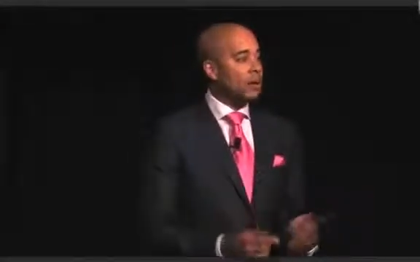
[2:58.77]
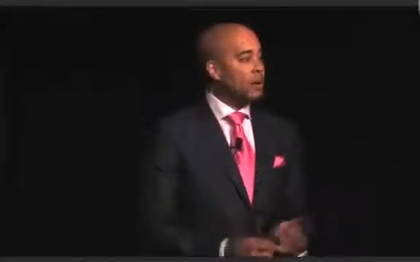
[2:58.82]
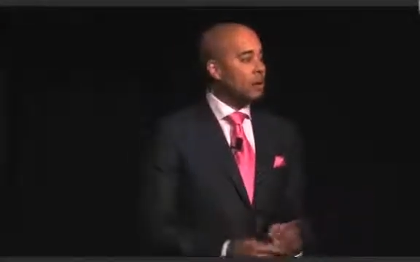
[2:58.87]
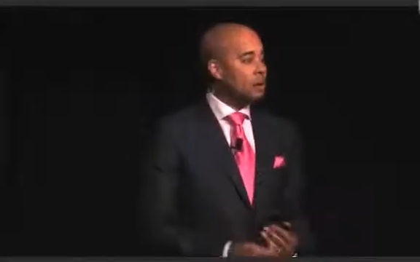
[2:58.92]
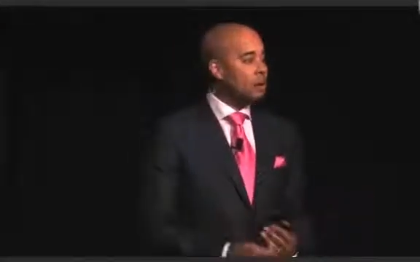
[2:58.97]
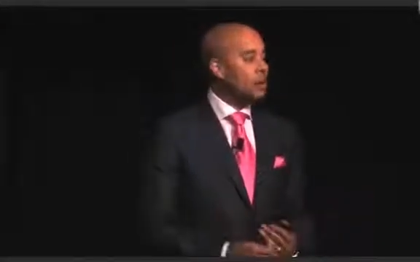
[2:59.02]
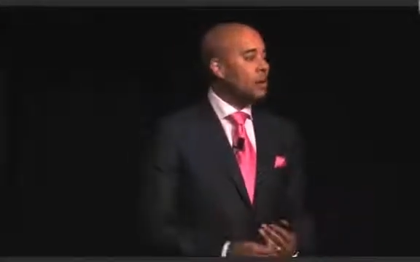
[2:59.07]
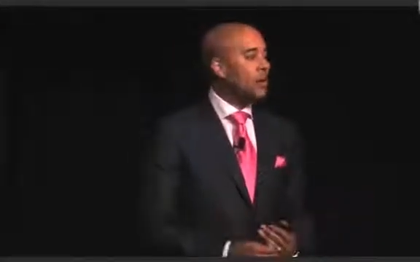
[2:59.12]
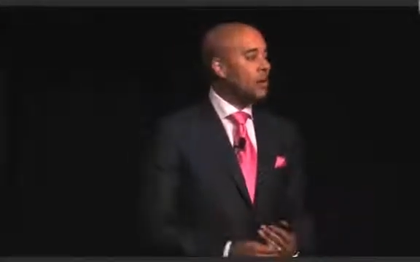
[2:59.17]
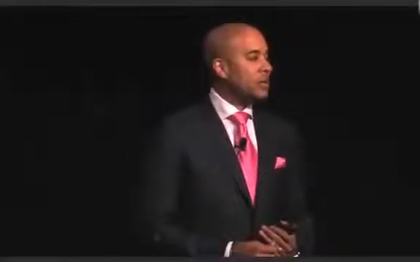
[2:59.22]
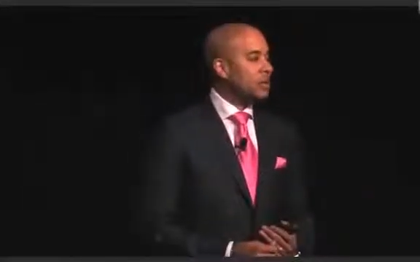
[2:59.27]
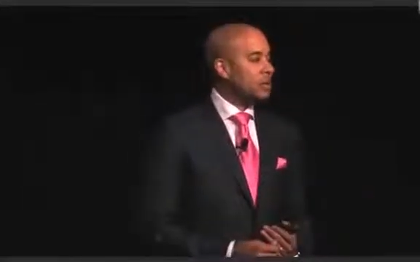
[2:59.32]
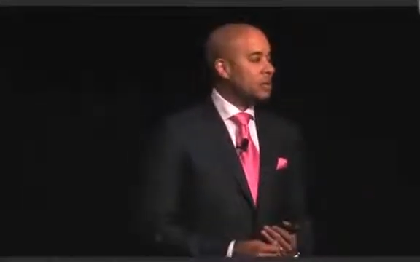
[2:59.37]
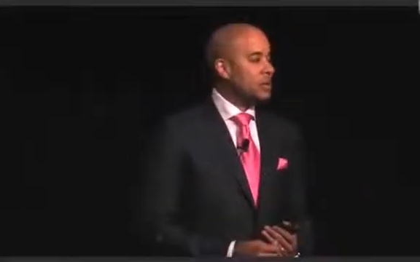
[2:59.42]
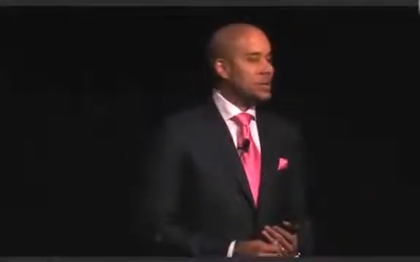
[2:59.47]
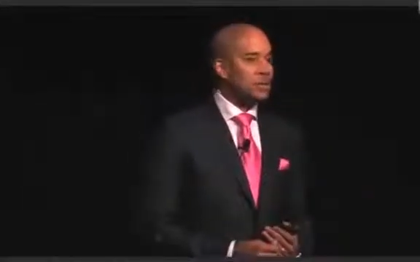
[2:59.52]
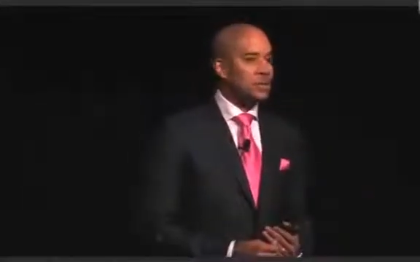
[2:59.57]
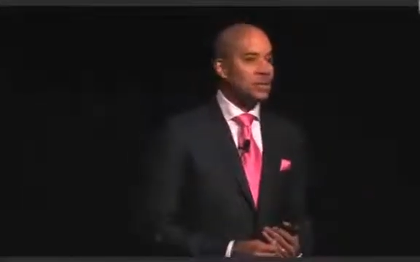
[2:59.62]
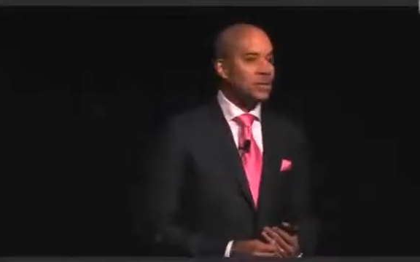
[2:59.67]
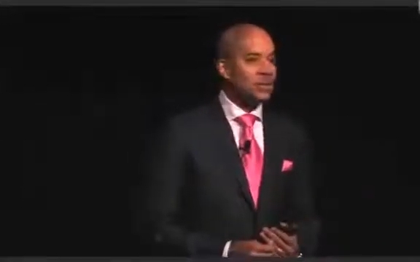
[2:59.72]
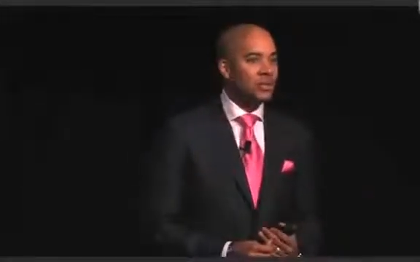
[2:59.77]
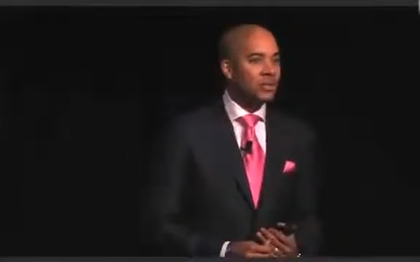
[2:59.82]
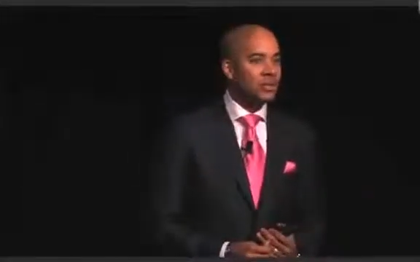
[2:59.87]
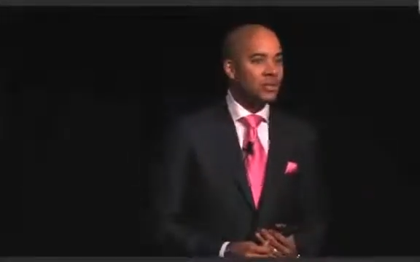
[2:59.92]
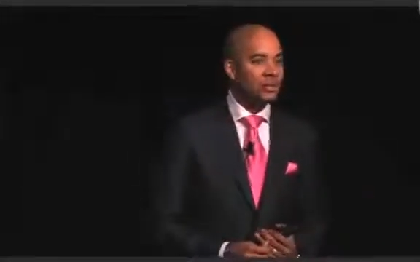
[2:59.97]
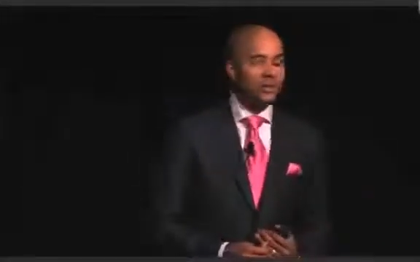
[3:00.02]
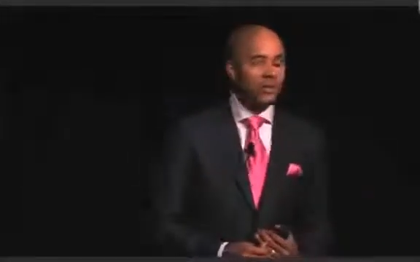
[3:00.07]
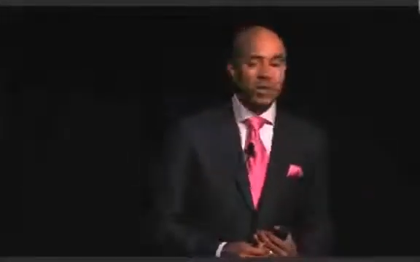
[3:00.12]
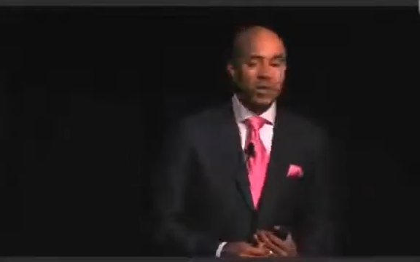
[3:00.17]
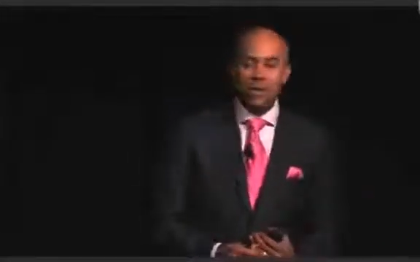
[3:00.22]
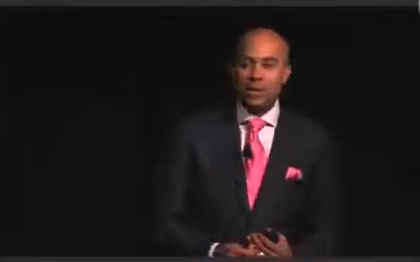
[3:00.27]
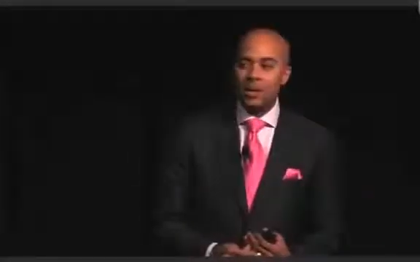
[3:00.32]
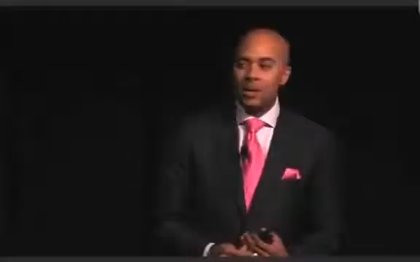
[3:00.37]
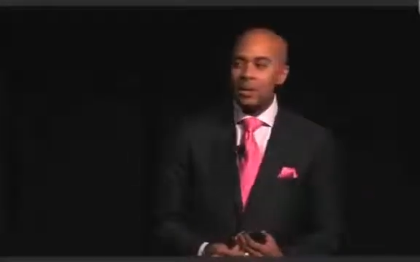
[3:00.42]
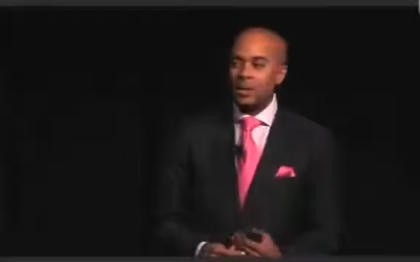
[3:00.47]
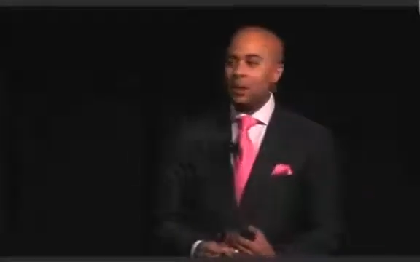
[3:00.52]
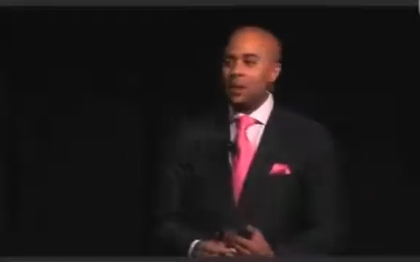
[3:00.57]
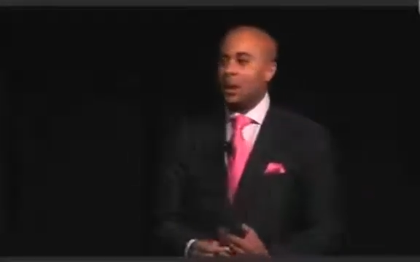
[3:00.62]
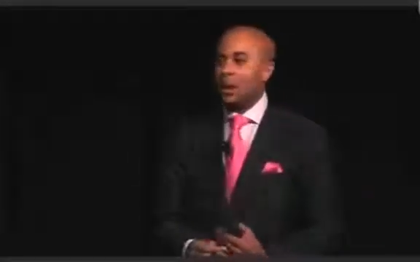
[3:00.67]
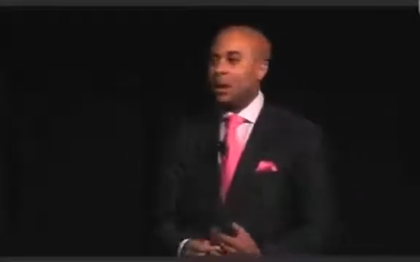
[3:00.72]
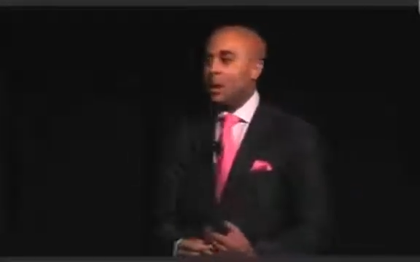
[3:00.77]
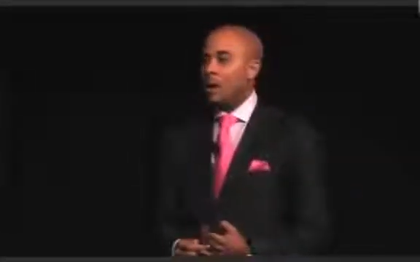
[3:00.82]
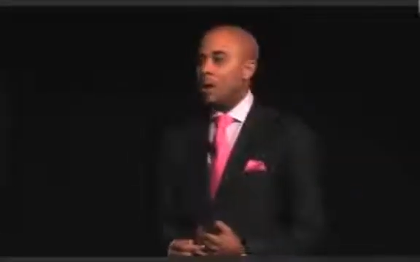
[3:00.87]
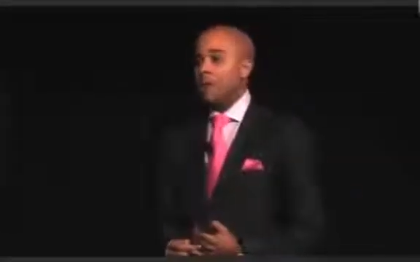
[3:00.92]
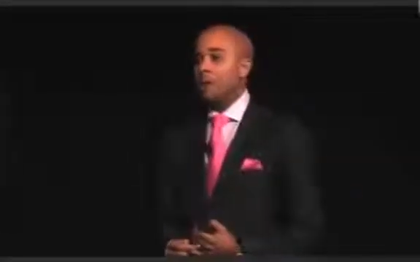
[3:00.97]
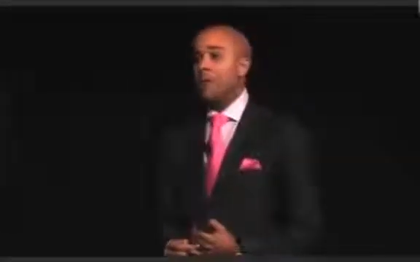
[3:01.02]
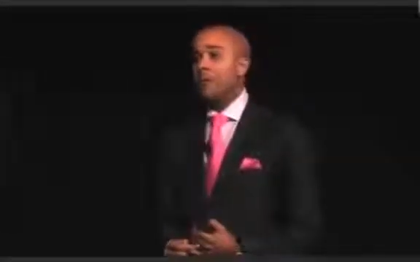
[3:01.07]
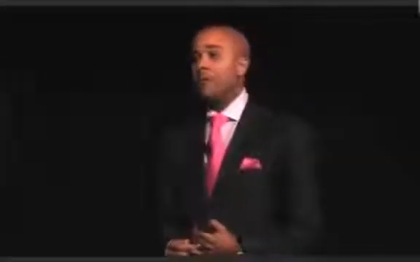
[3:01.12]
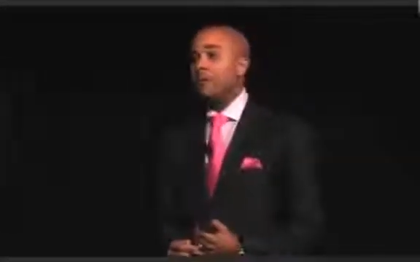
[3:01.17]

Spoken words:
experienced in this industry, over